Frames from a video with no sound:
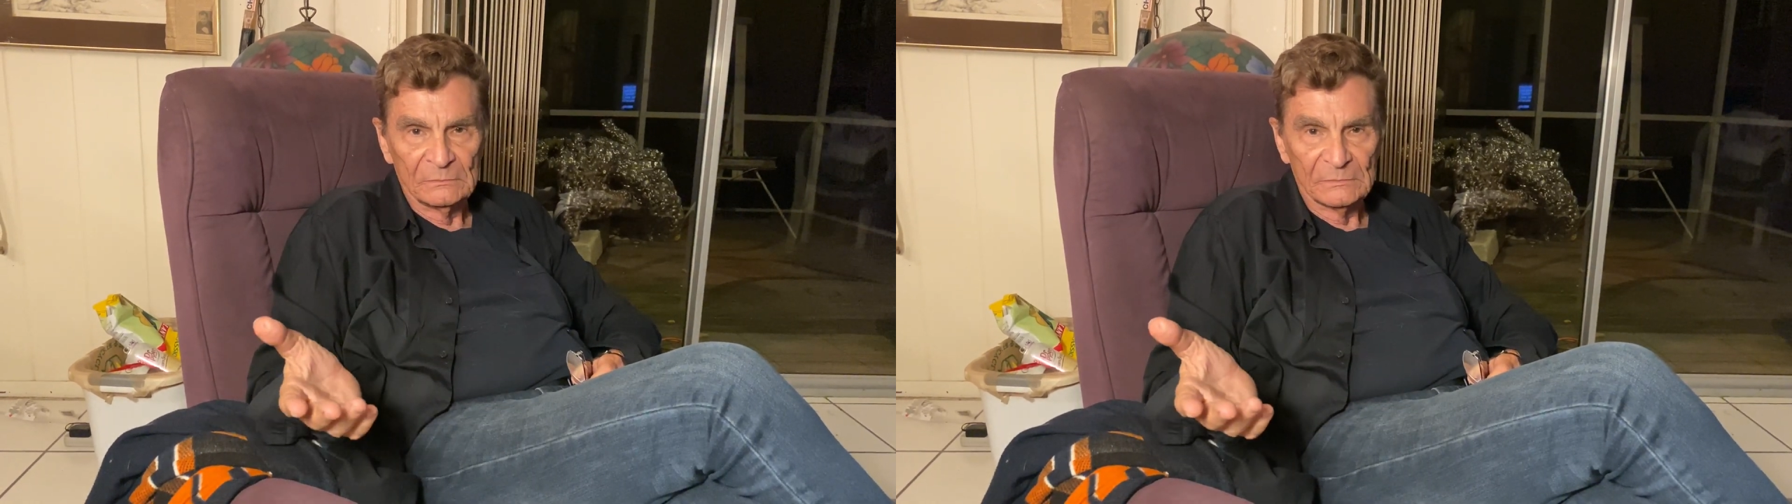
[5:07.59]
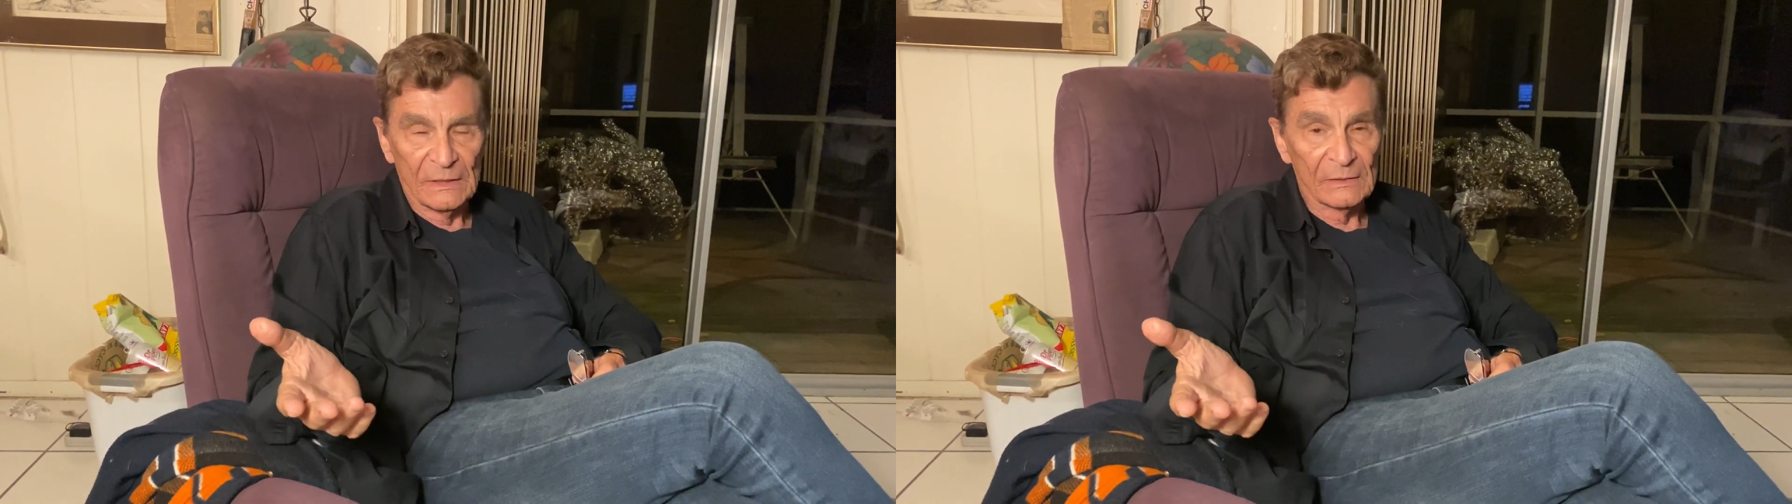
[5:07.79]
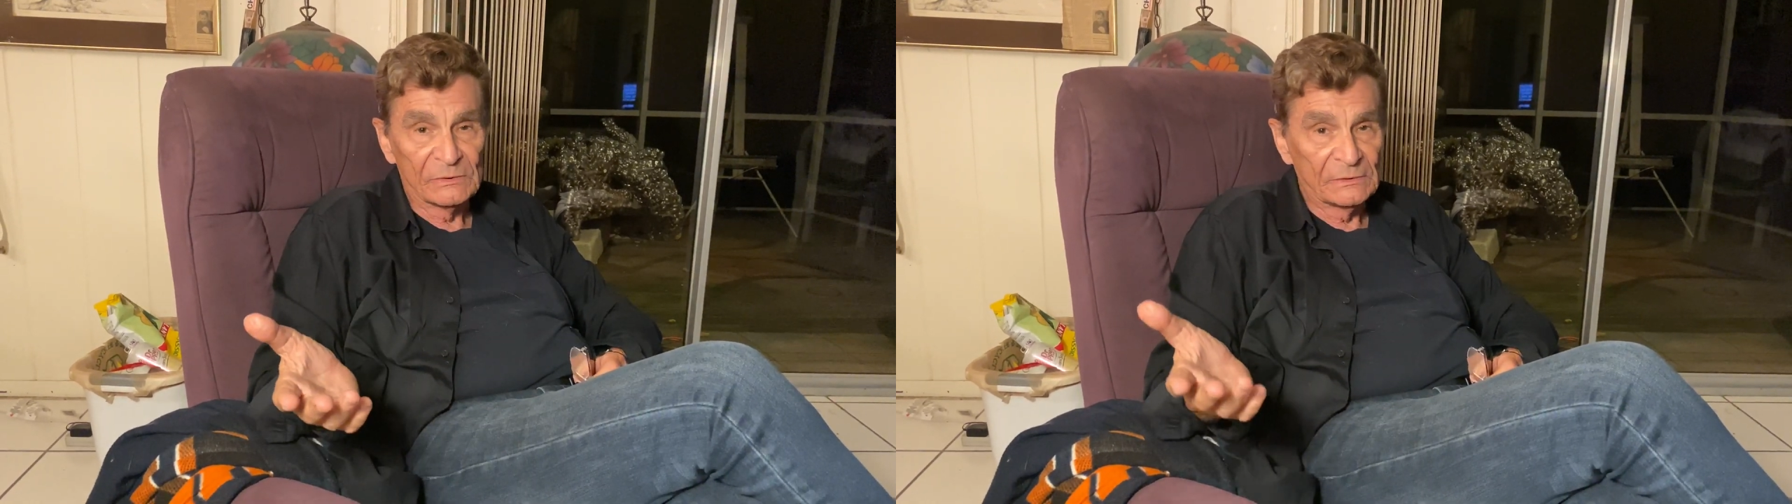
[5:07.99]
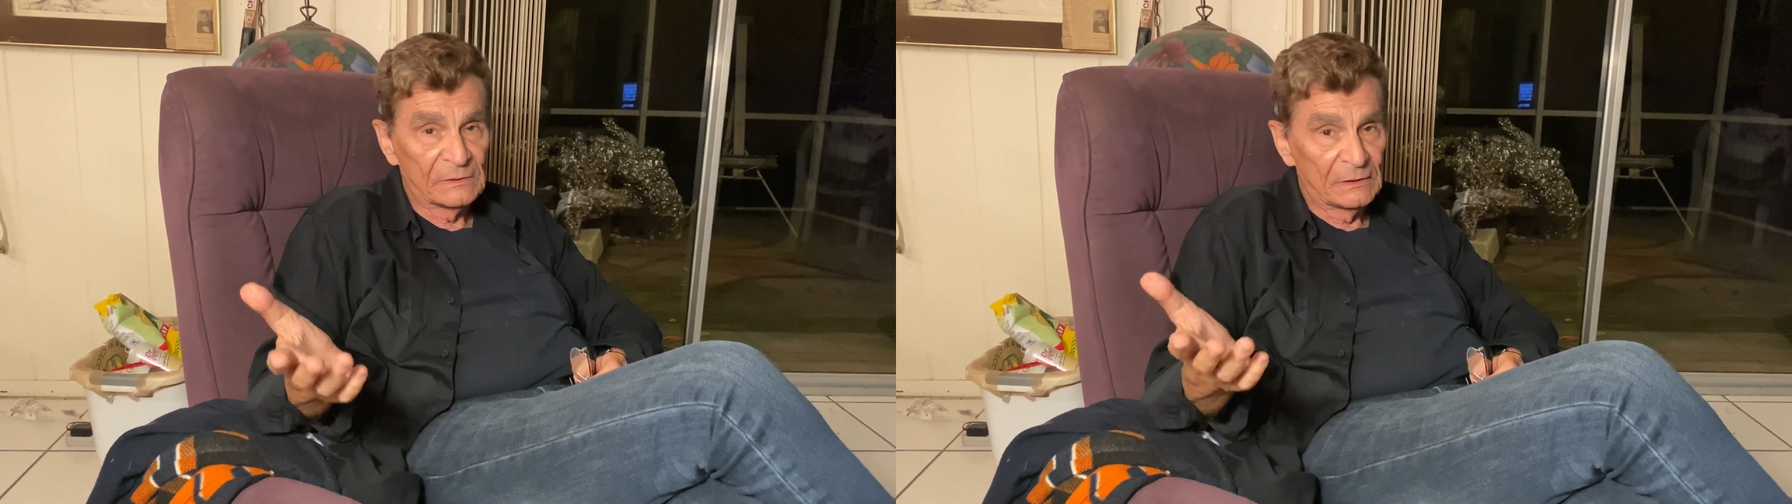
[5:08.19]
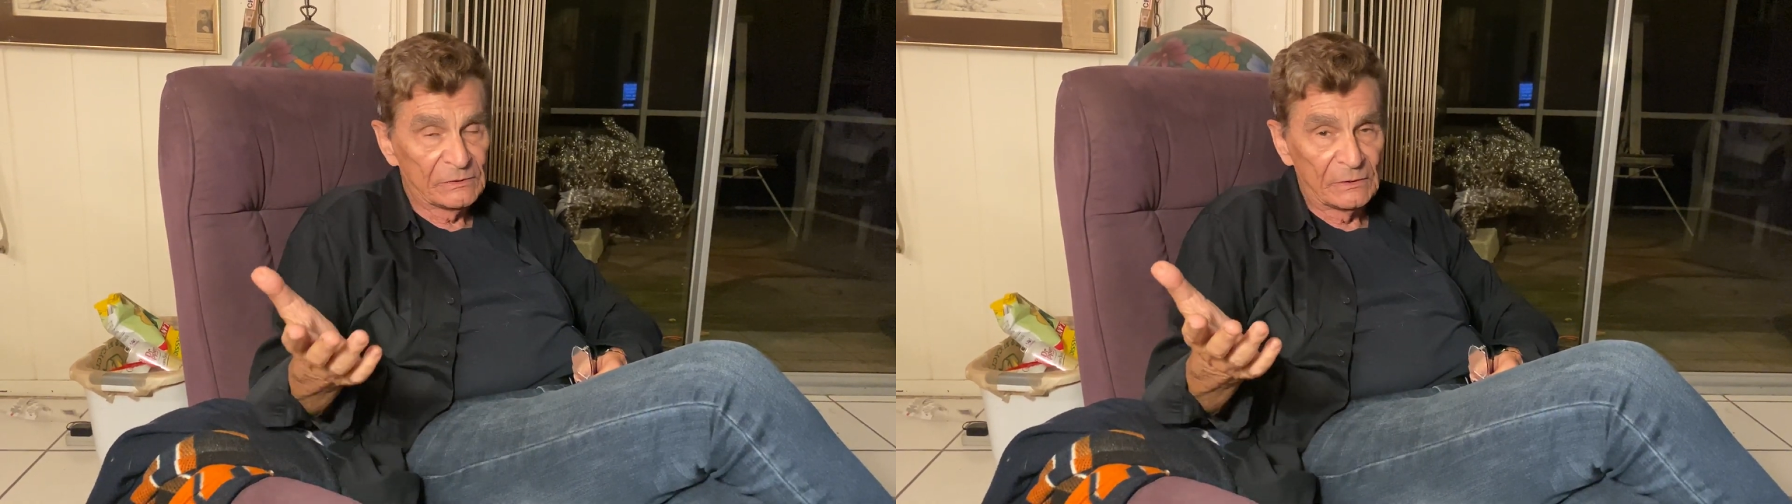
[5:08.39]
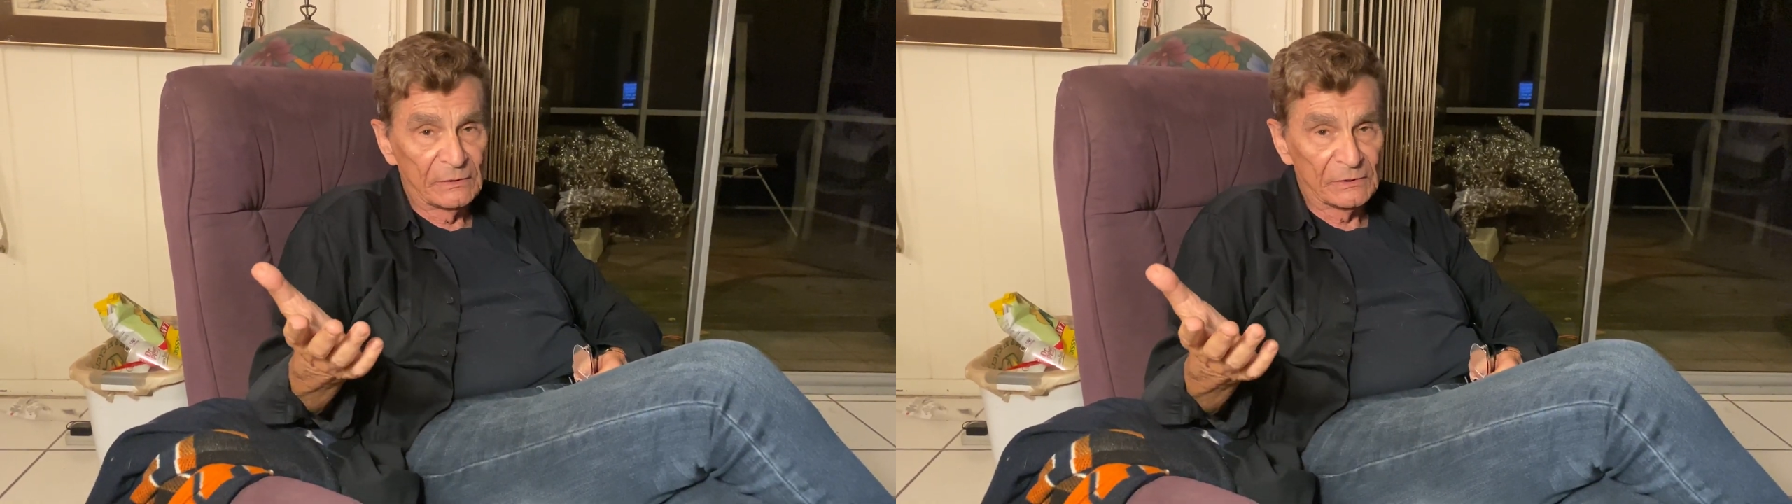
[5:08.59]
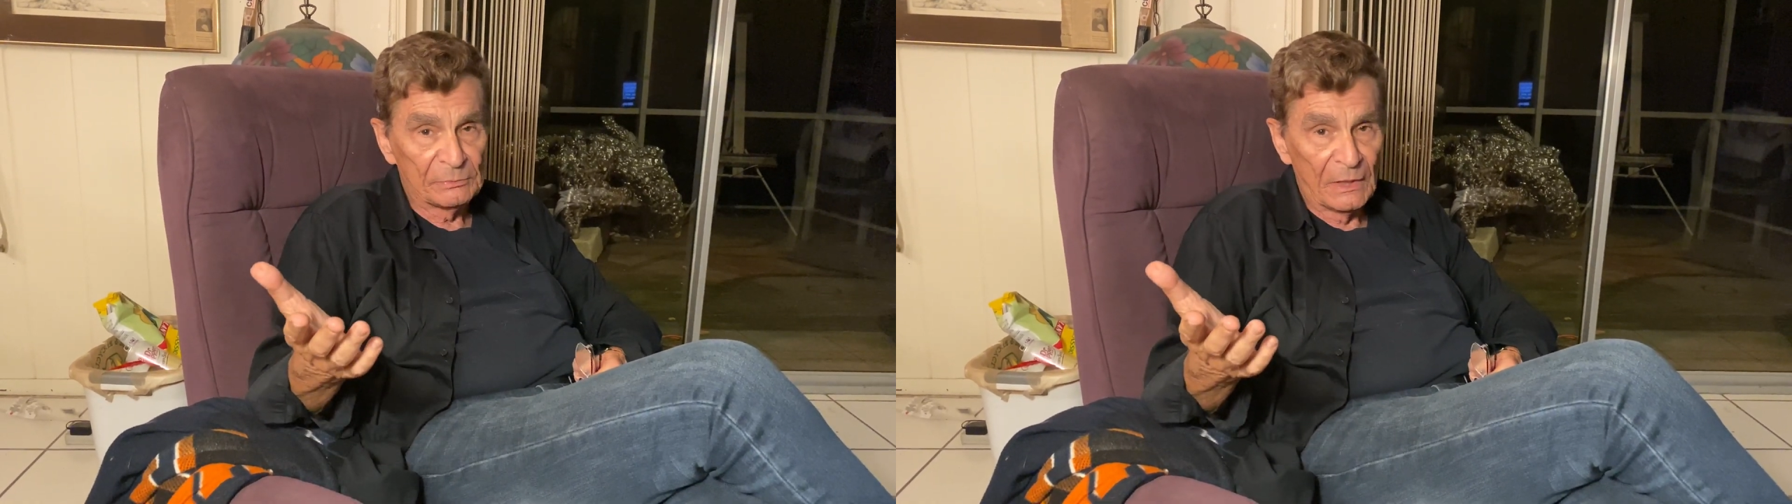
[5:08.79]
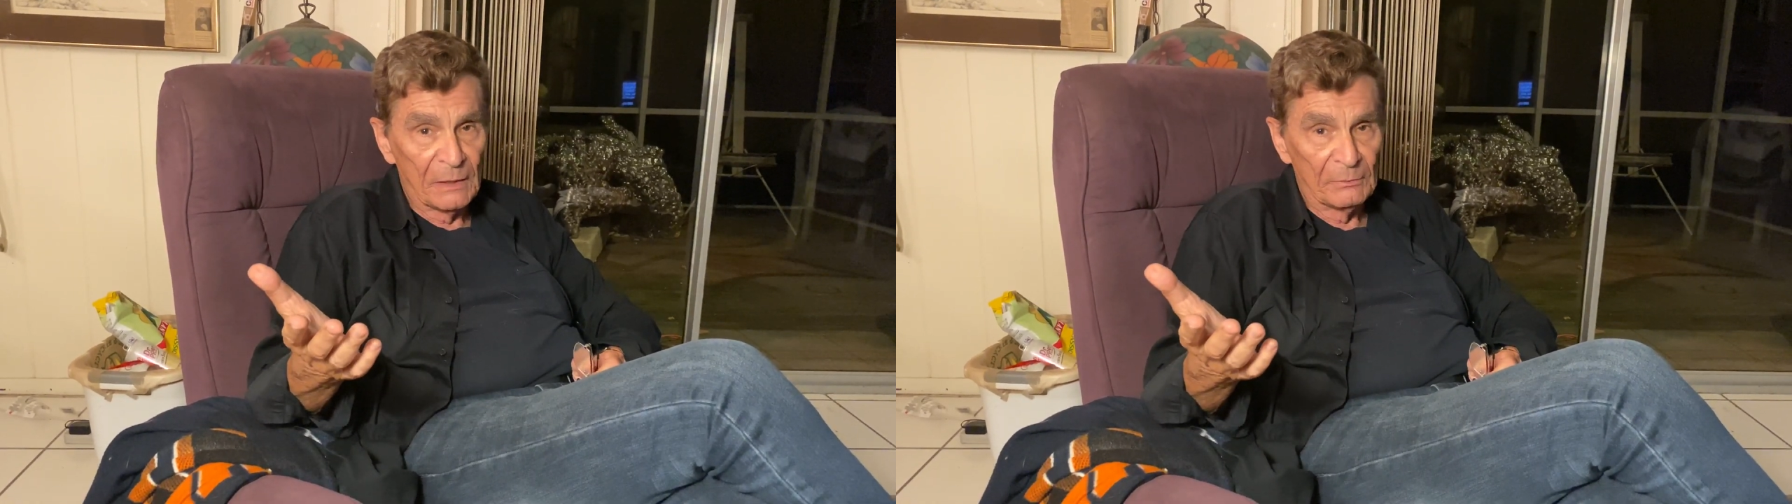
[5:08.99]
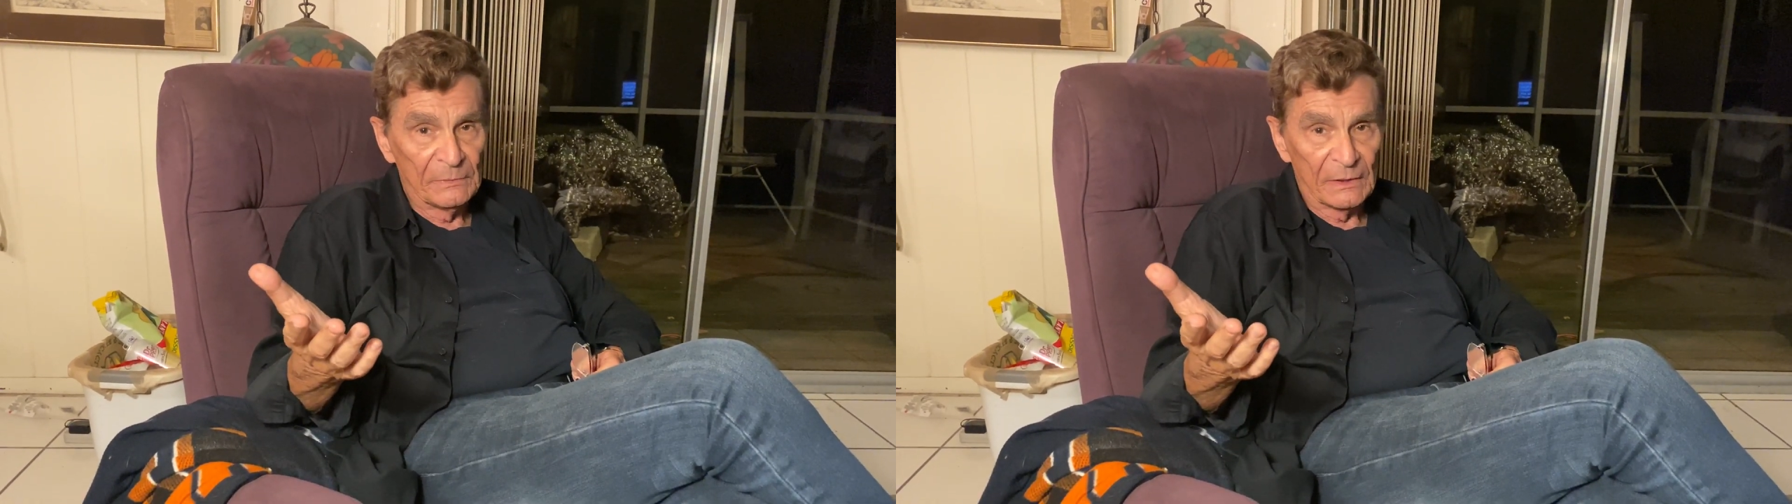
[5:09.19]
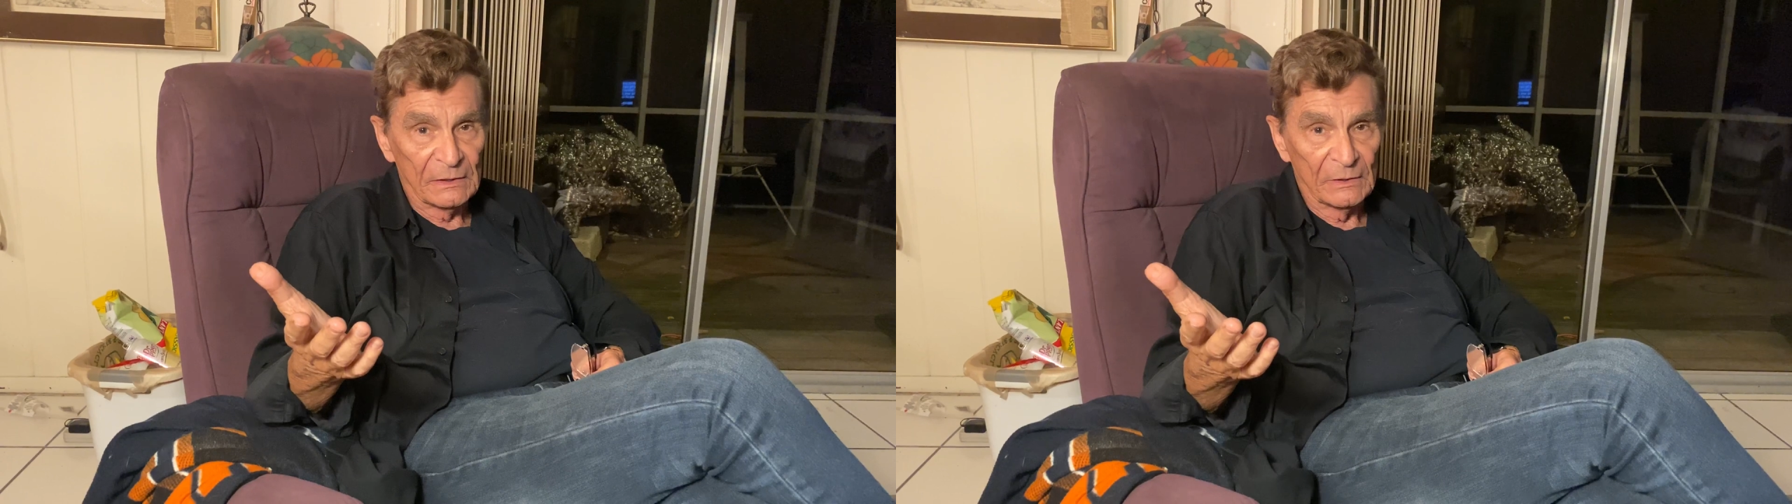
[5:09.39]
That's a serious problem
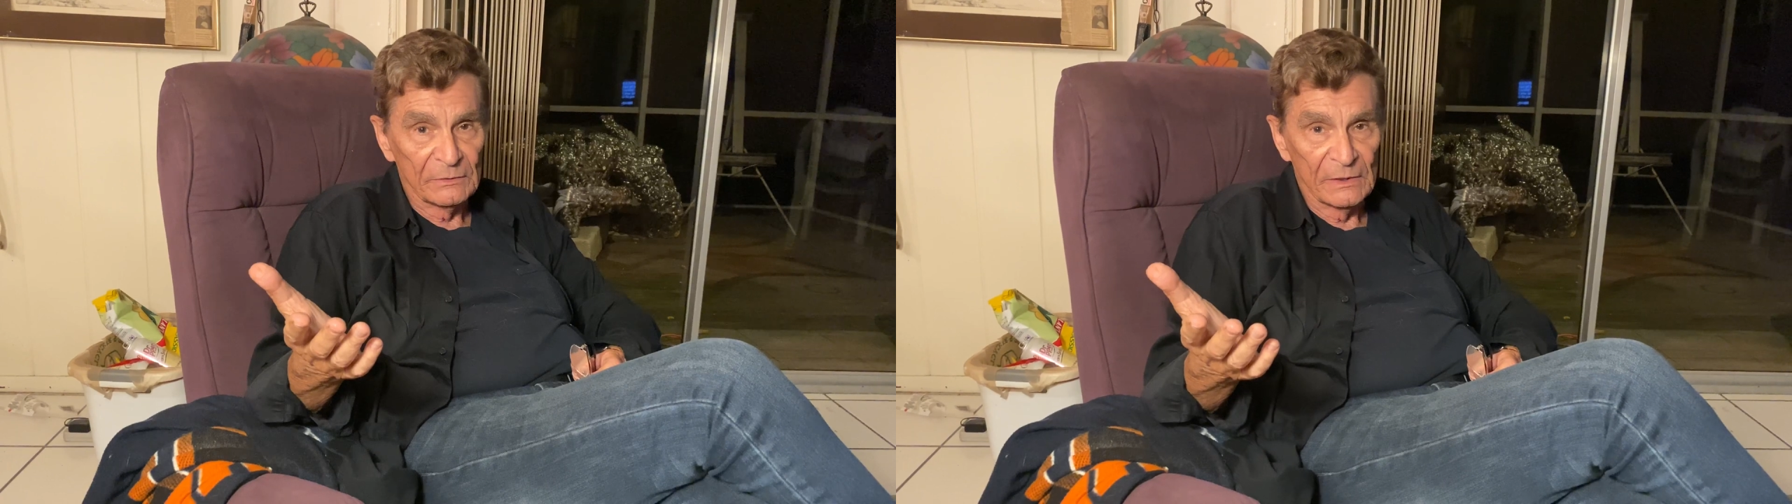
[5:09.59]
in a country